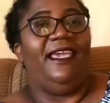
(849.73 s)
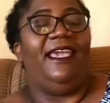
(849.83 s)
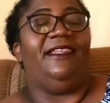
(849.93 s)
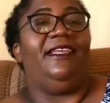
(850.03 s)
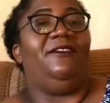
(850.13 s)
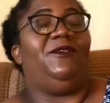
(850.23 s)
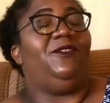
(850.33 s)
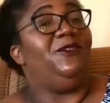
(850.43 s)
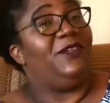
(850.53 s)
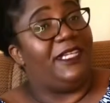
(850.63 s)
And then we
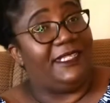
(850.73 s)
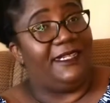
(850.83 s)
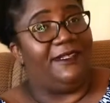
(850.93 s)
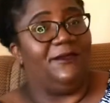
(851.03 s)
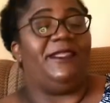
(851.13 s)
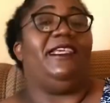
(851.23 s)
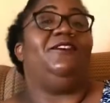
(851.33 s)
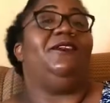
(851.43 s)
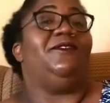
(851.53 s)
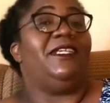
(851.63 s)
do rehearsals. When they're
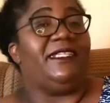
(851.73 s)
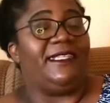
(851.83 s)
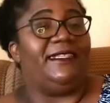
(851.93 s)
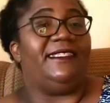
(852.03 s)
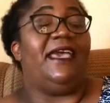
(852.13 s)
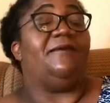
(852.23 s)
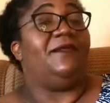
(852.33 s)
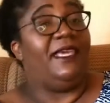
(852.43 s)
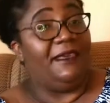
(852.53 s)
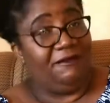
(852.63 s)
doing rehearsals, I'm
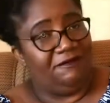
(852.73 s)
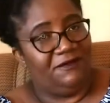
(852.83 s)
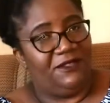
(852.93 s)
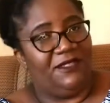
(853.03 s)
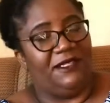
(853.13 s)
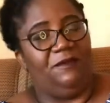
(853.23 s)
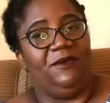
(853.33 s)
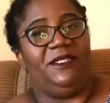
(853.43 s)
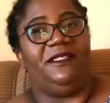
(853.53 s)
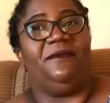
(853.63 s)
there to
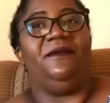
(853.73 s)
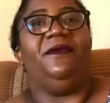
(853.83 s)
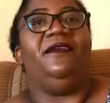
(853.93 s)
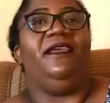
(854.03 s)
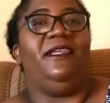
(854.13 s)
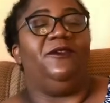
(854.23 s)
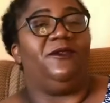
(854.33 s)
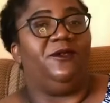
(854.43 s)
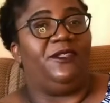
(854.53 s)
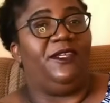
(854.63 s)
support them and
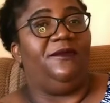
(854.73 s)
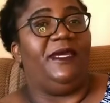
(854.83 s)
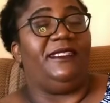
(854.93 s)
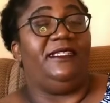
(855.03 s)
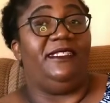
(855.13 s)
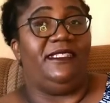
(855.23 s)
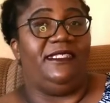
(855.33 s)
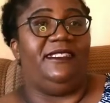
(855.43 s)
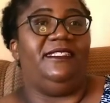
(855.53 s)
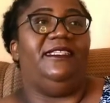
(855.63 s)
also to give my
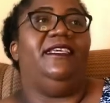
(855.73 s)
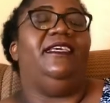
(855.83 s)
suggestions.